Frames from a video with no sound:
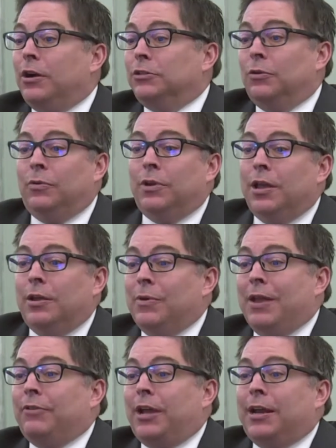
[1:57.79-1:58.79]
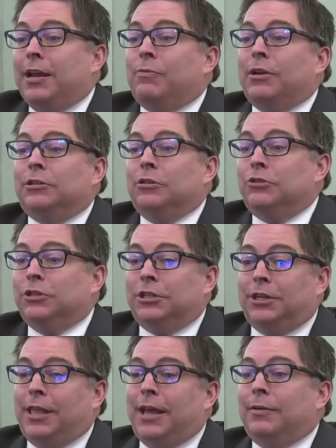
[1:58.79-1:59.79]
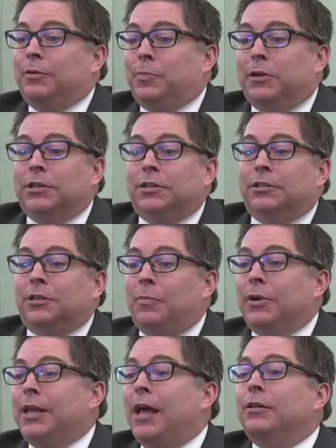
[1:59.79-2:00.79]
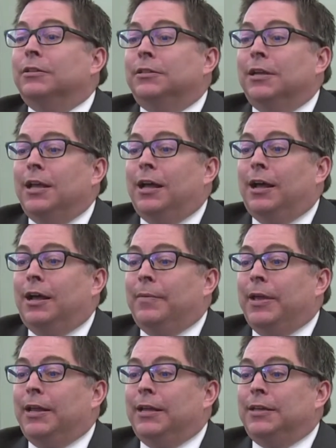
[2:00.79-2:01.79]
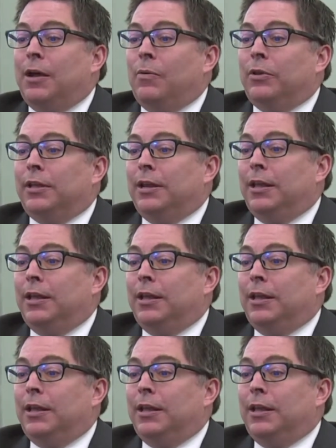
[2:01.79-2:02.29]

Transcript: So we never got any resolution to that. It was punted to somebody else. And dealt with, and